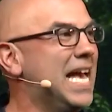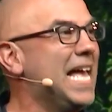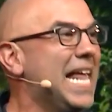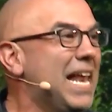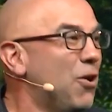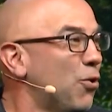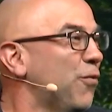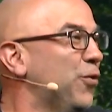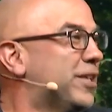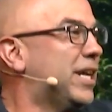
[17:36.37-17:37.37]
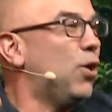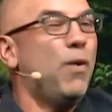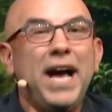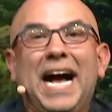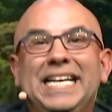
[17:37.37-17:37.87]
And, in order for it to go
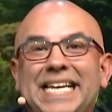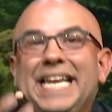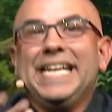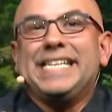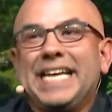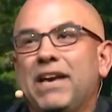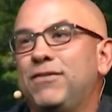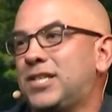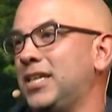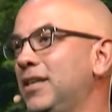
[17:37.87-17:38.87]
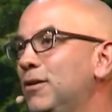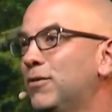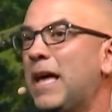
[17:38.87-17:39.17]
away, I need to give it to you.